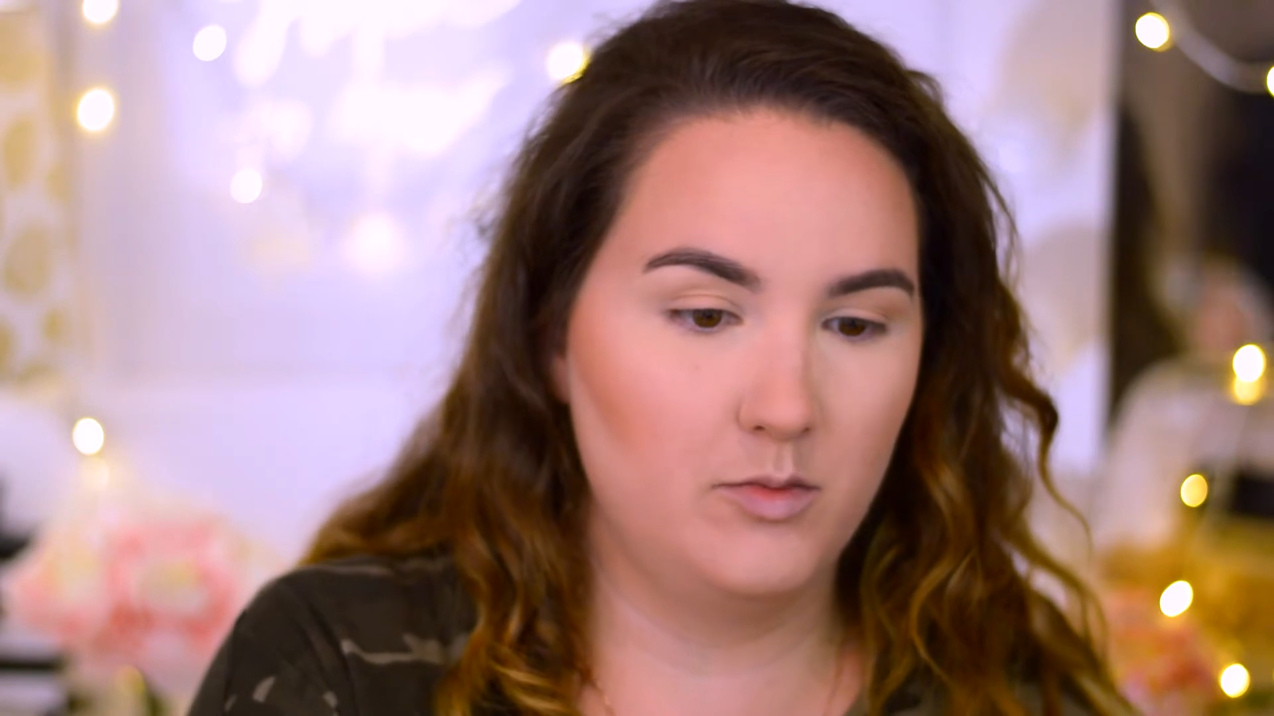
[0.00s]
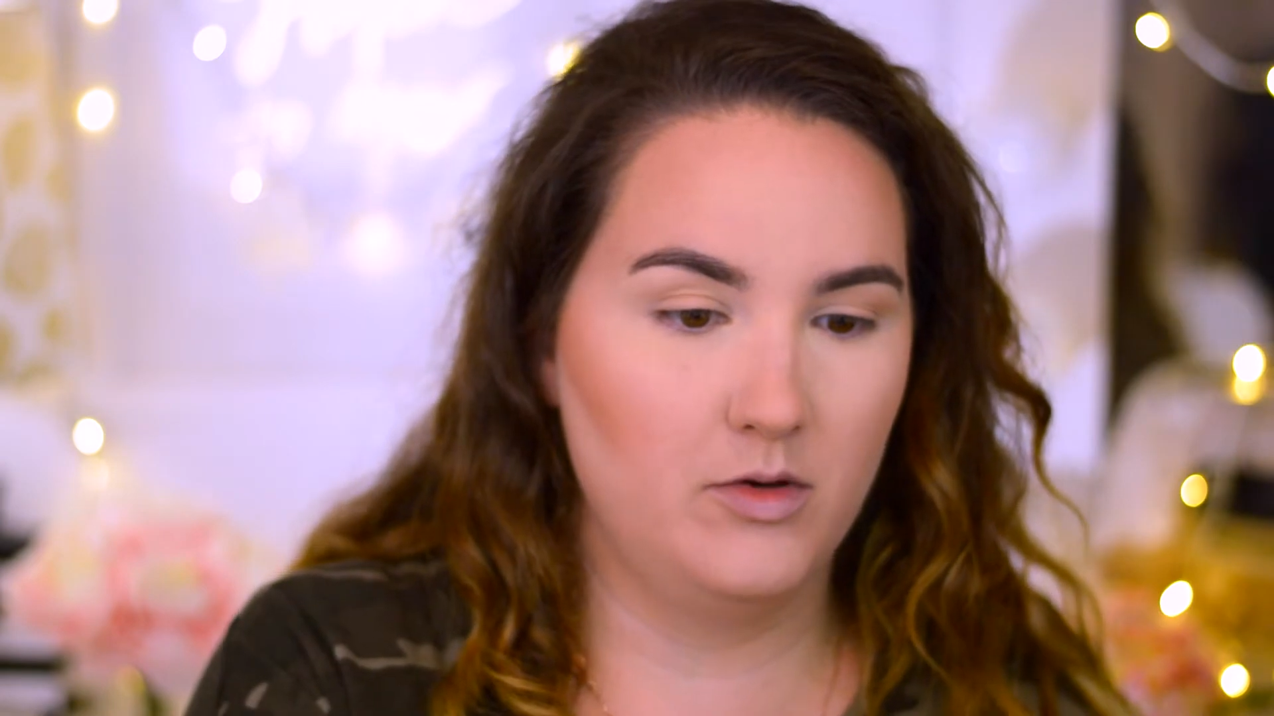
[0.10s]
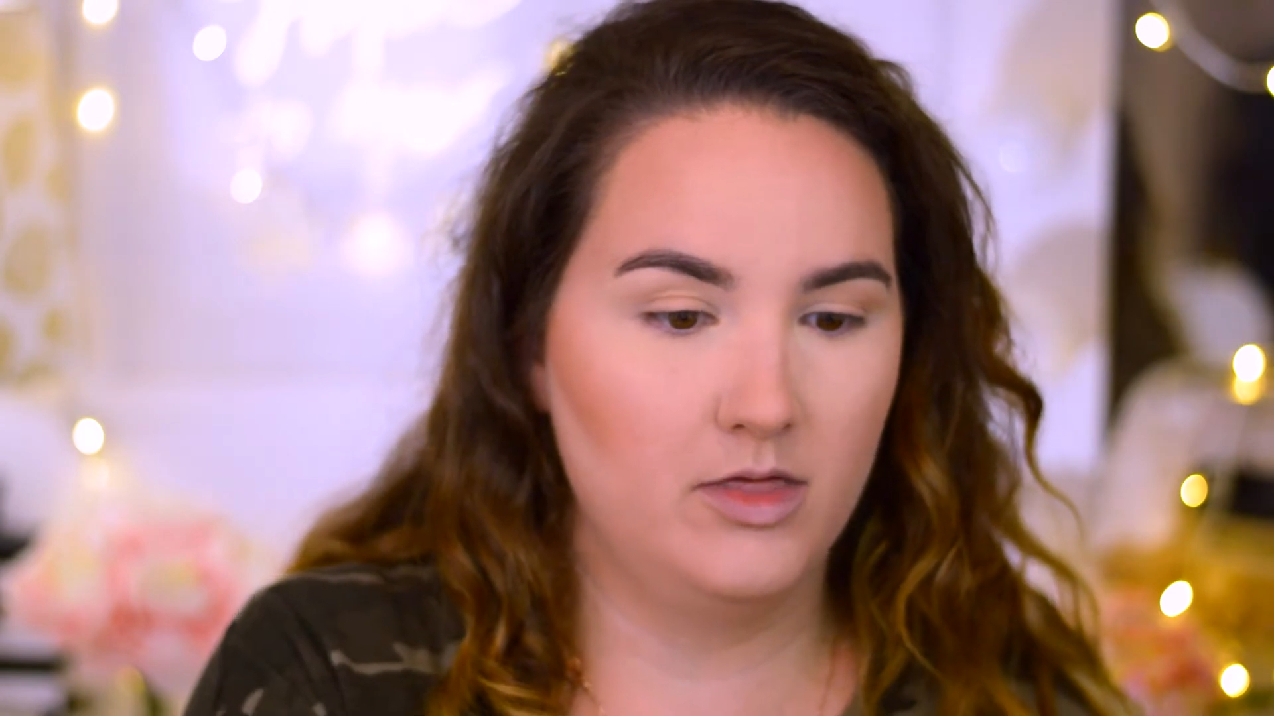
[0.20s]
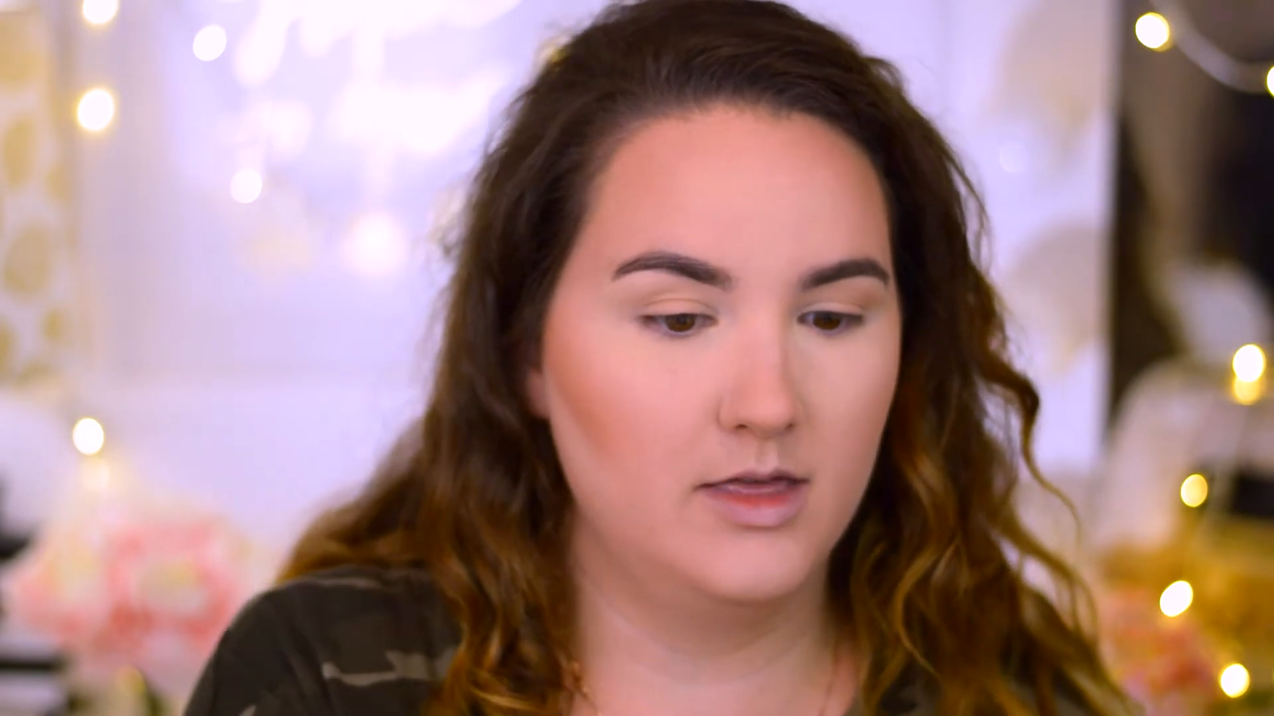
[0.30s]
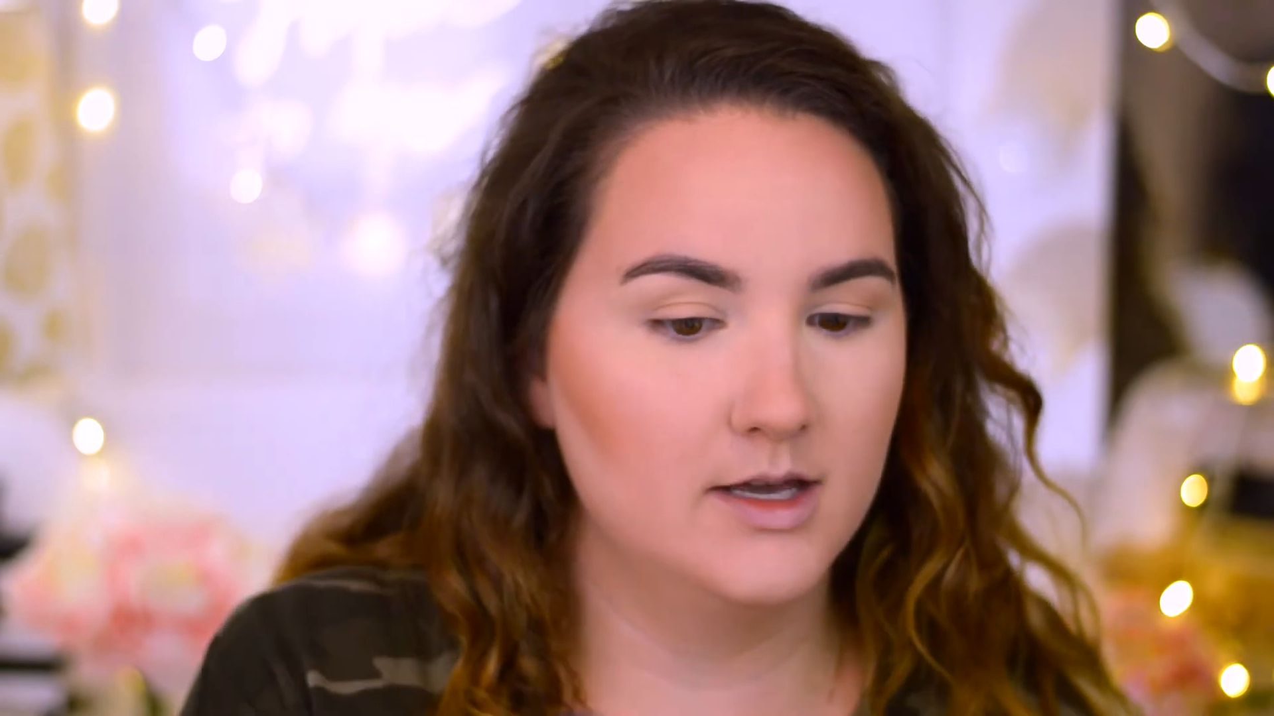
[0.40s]

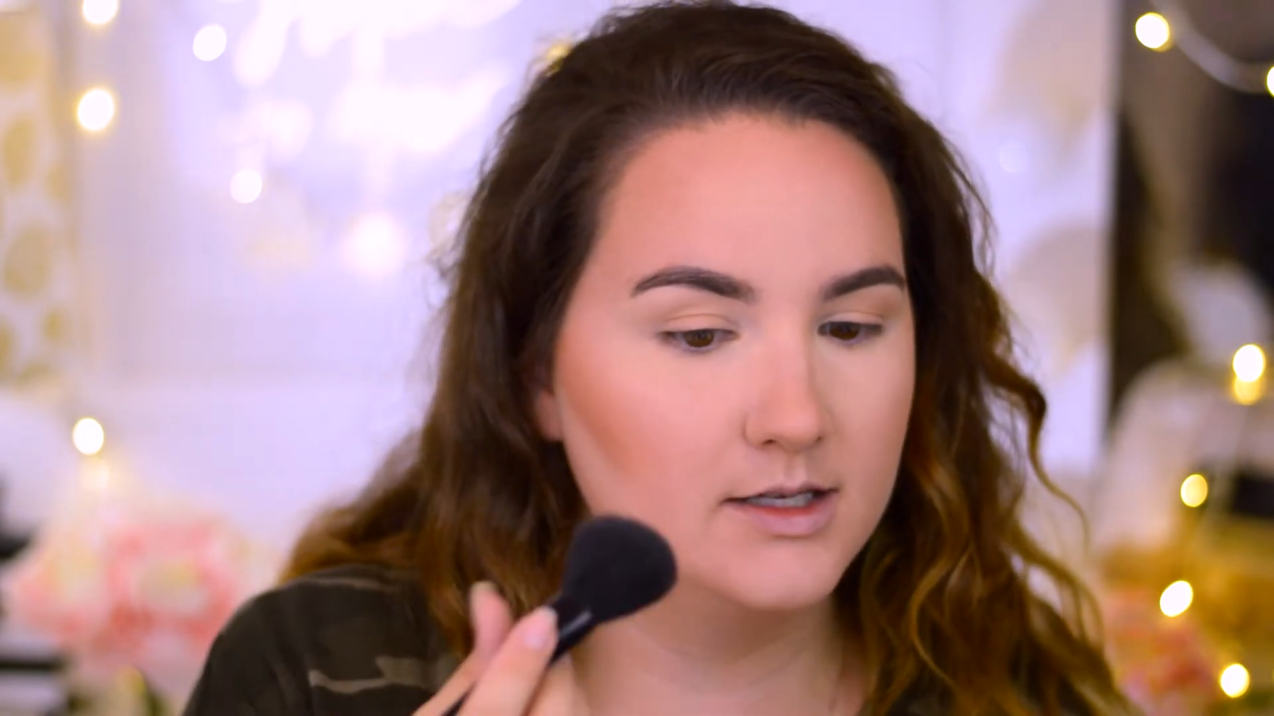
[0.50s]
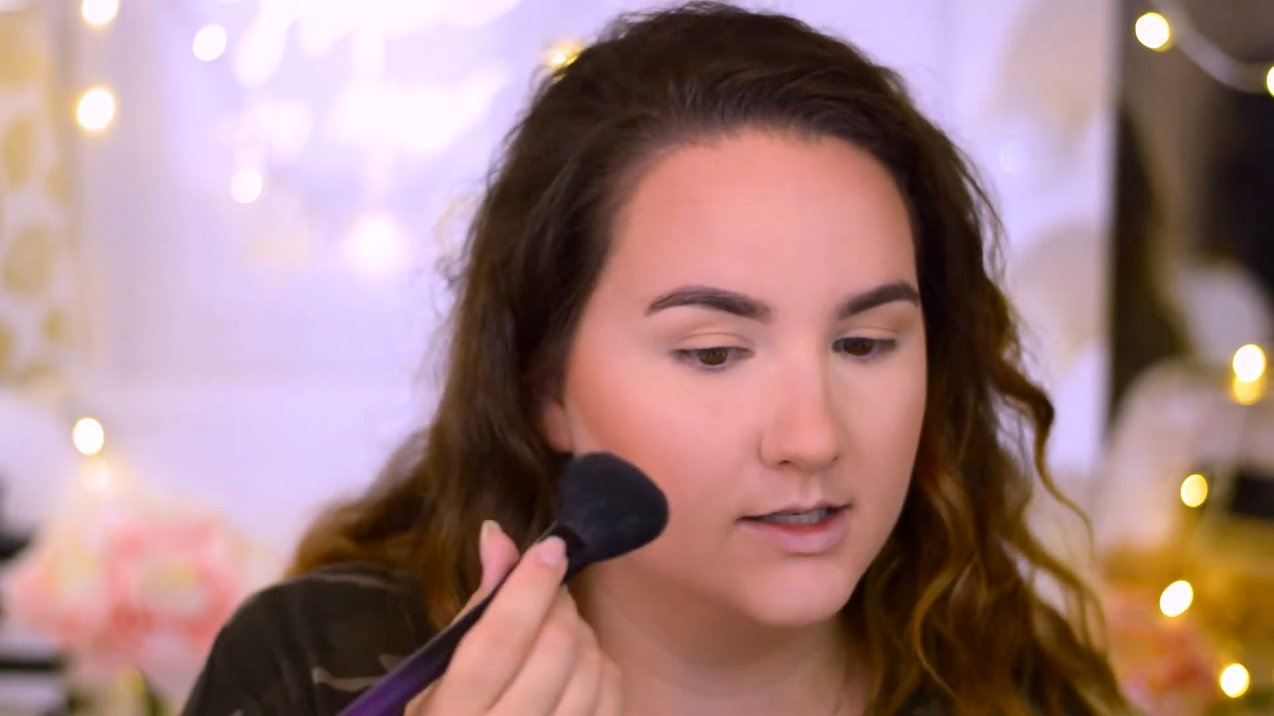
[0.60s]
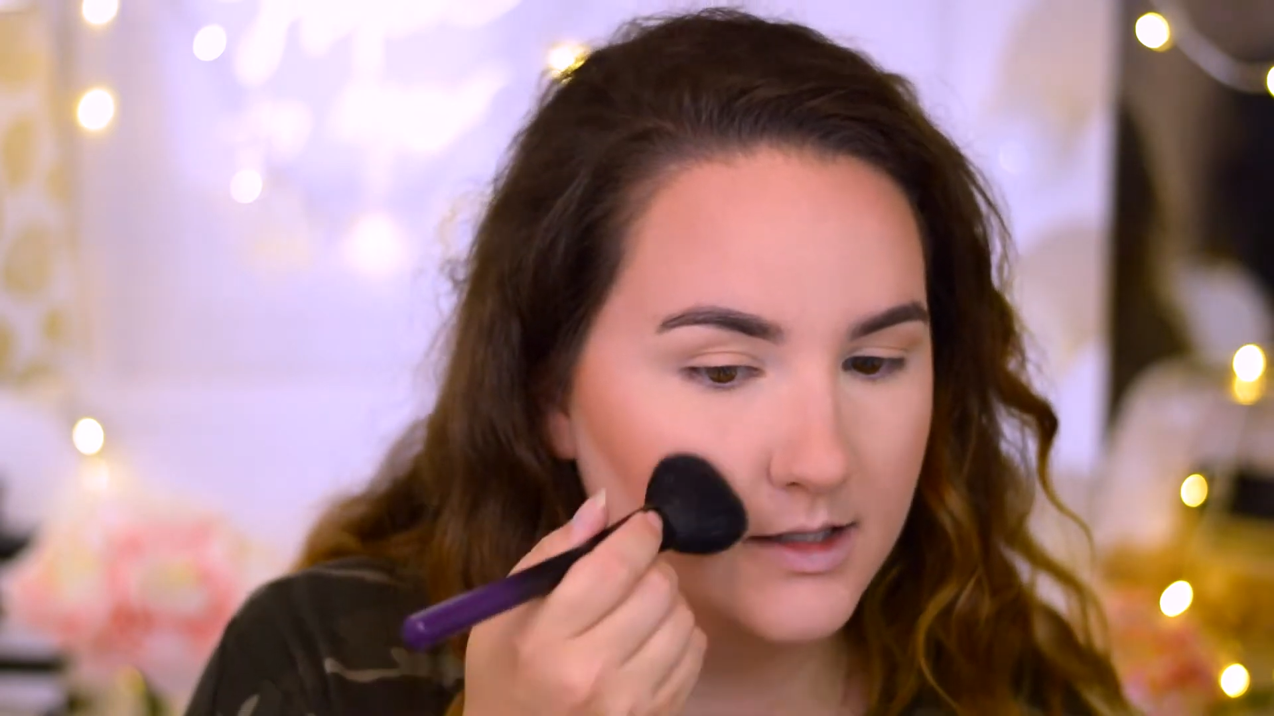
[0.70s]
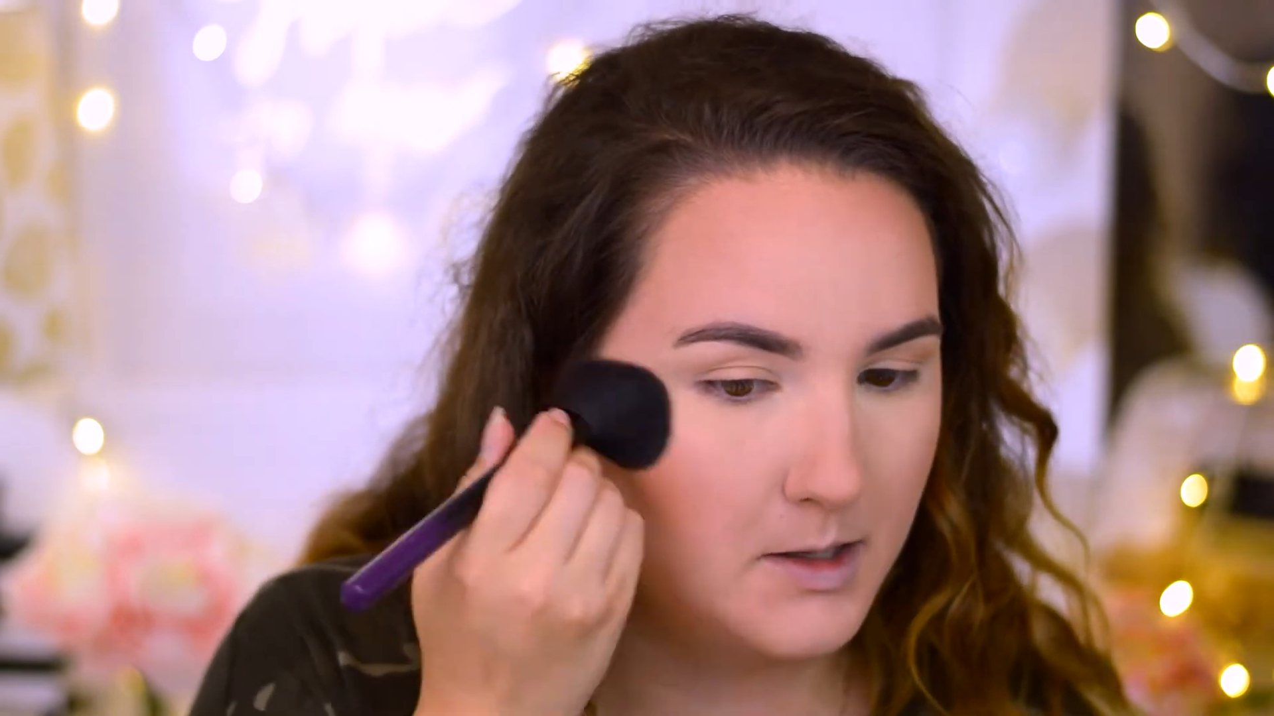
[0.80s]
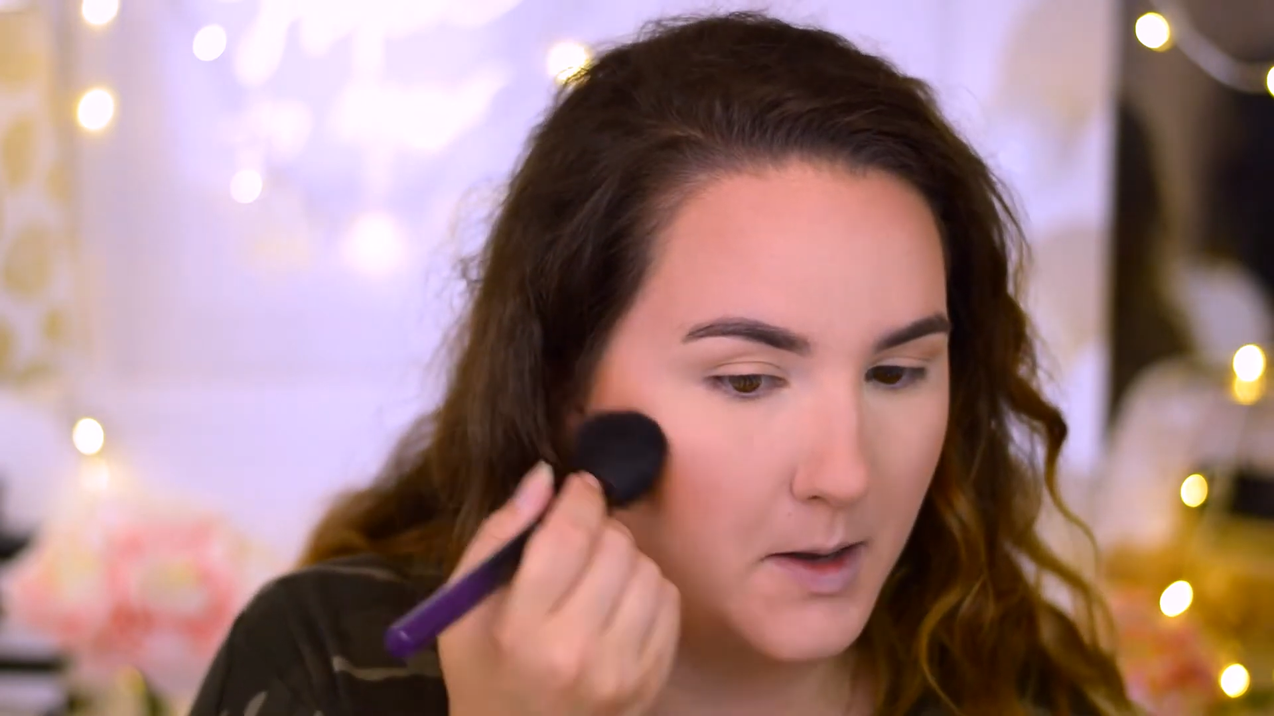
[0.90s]
put
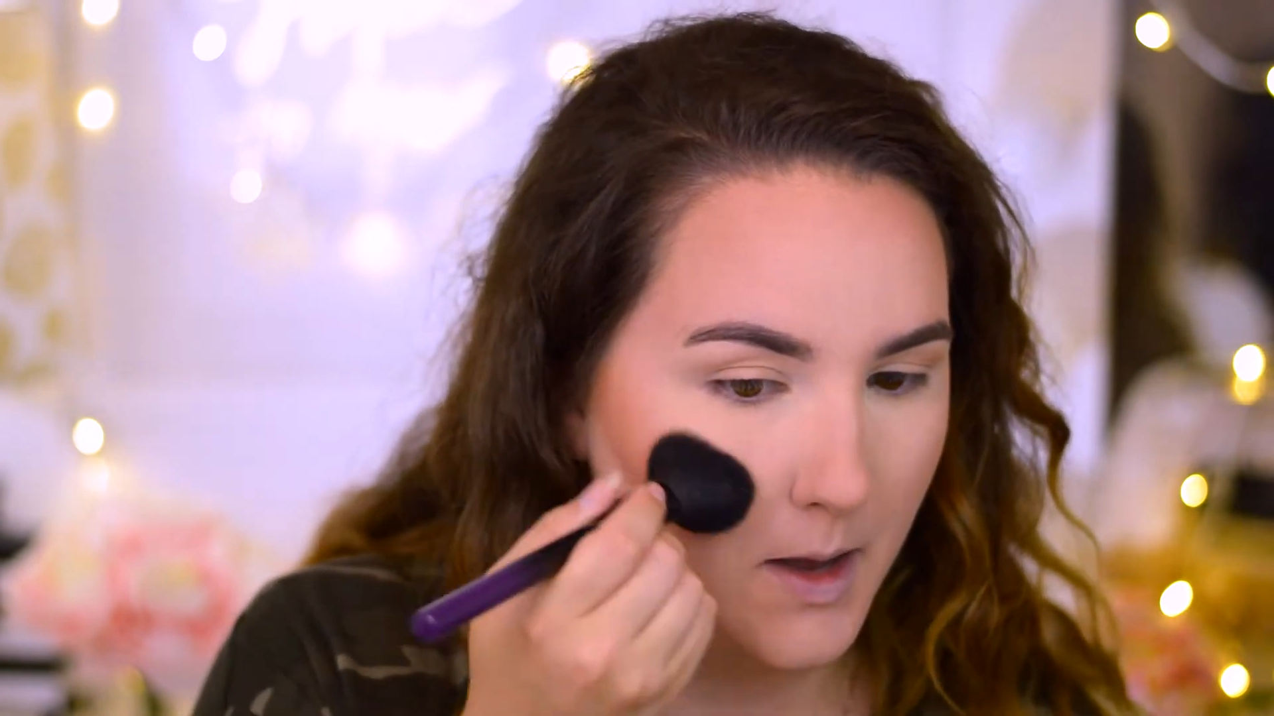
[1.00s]
this,